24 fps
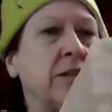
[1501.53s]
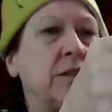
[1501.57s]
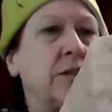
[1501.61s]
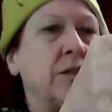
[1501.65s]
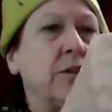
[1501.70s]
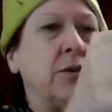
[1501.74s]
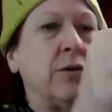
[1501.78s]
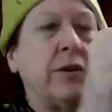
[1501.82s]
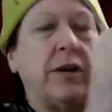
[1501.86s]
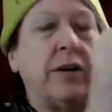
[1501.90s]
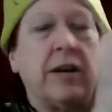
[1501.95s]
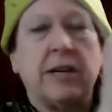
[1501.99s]

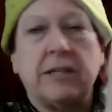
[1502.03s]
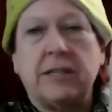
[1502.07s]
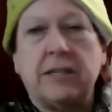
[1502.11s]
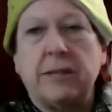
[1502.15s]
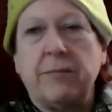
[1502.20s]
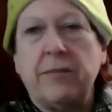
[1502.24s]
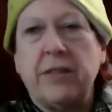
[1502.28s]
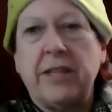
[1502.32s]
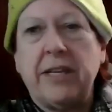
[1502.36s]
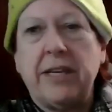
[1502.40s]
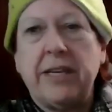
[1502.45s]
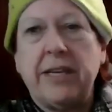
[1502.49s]
So I got
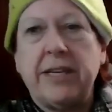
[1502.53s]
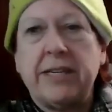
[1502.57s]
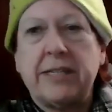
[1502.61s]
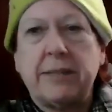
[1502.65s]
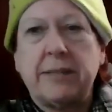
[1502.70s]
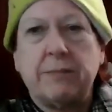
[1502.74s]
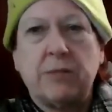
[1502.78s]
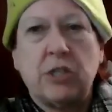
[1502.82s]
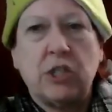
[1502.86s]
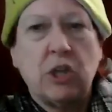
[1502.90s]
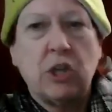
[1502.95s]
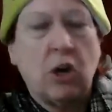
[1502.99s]
some of these,
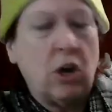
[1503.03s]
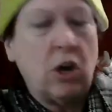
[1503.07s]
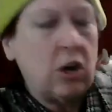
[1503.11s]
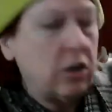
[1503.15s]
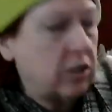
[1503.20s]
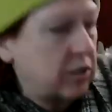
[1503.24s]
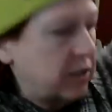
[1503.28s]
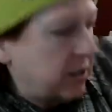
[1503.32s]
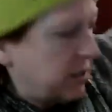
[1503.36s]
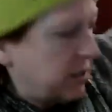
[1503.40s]
some soft